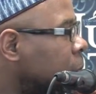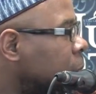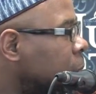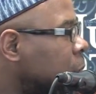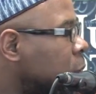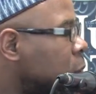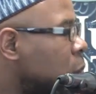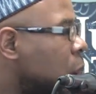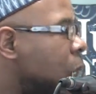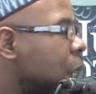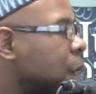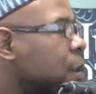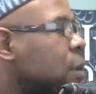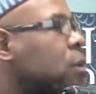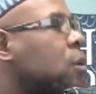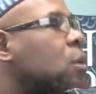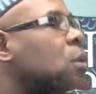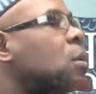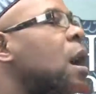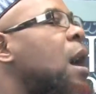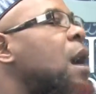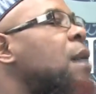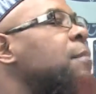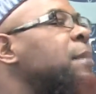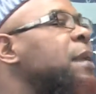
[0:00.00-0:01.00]
So I don't
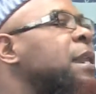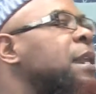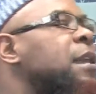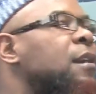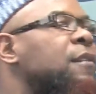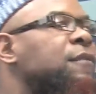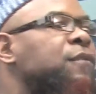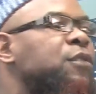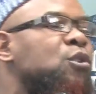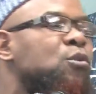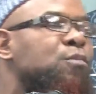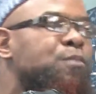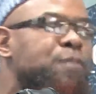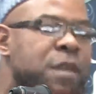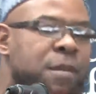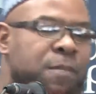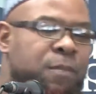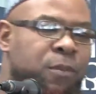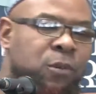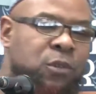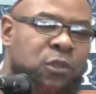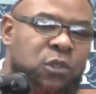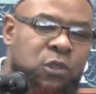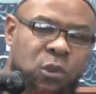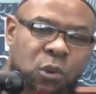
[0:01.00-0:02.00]
know how many of you
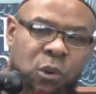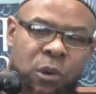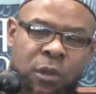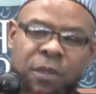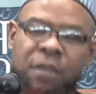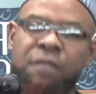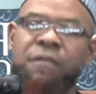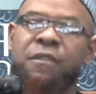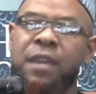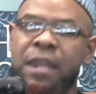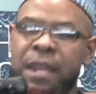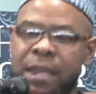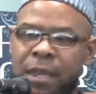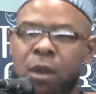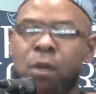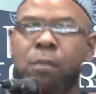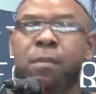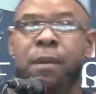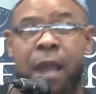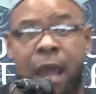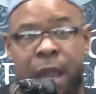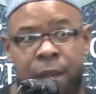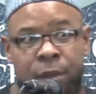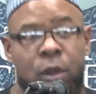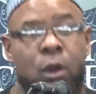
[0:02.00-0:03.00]
people saw the video,
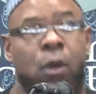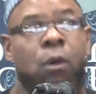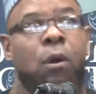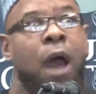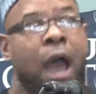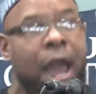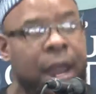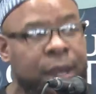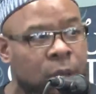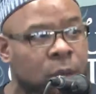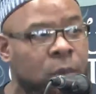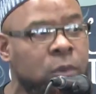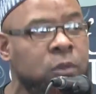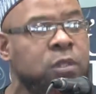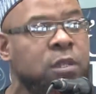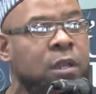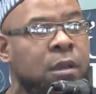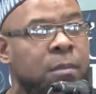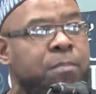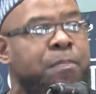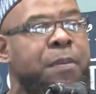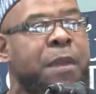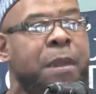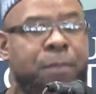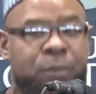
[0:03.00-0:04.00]
but I know, I know
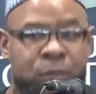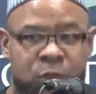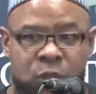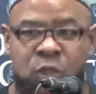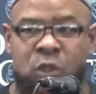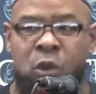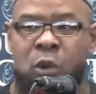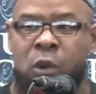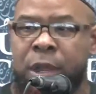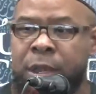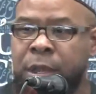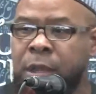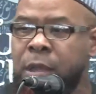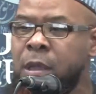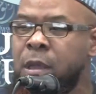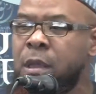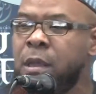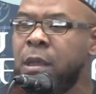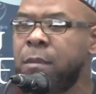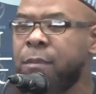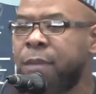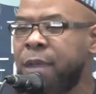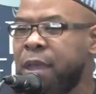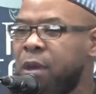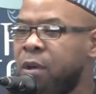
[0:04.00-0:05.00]
some people saw it
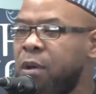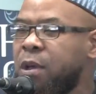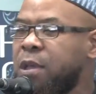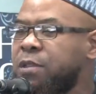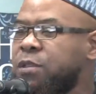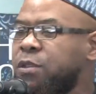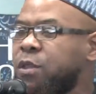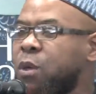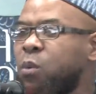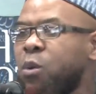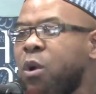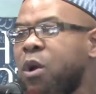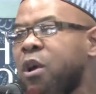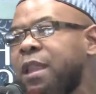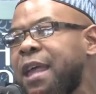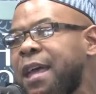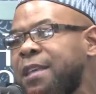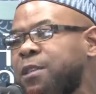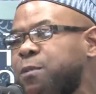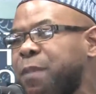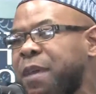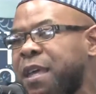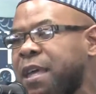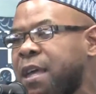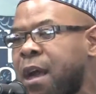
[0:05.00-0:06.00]
because the world
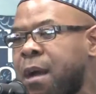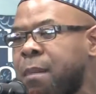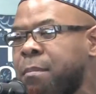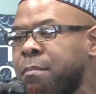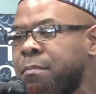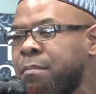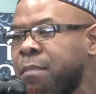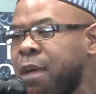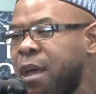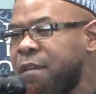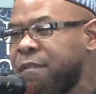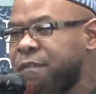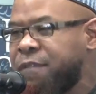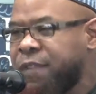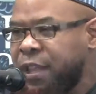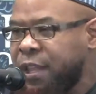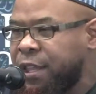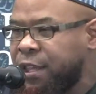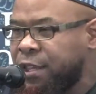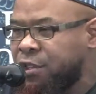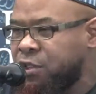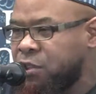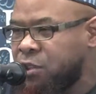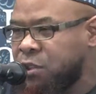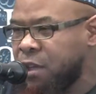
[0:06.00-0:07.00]
has become a
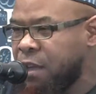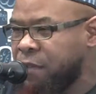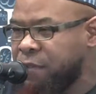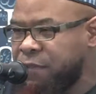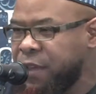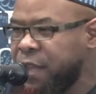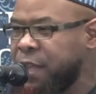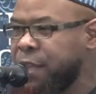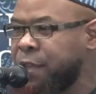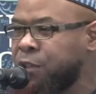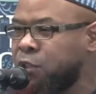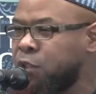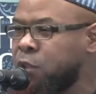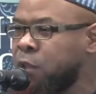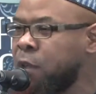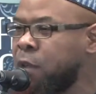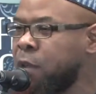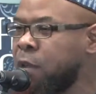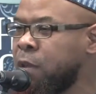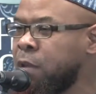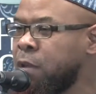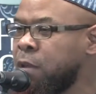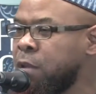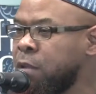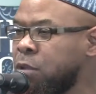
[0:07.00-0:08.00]
village, a village
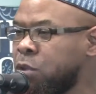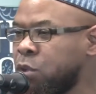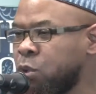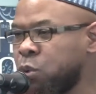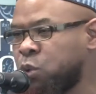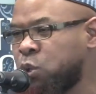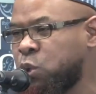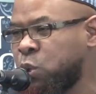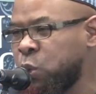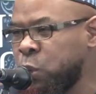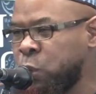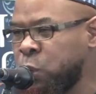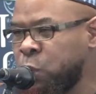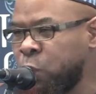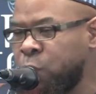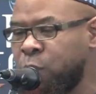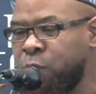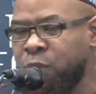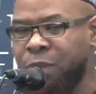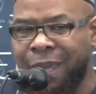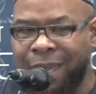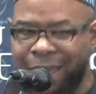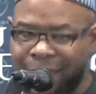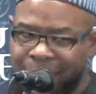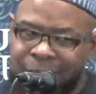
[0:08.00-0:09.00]
due to
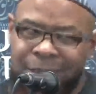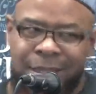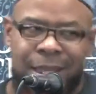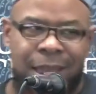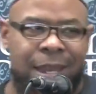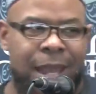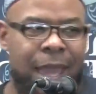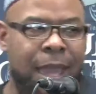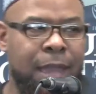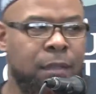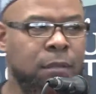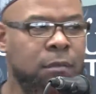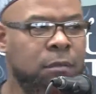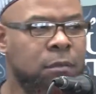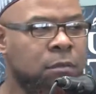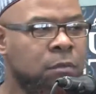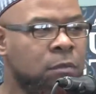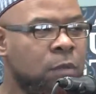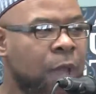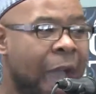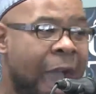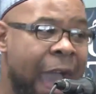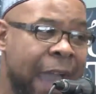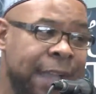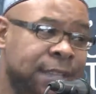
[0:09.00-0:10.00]
the internet.
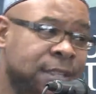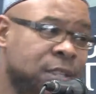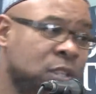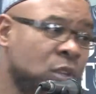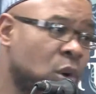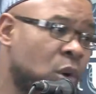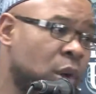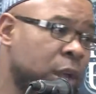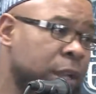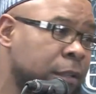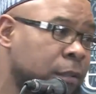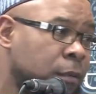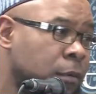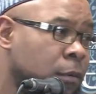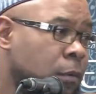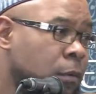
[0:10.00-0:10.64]
I saw it.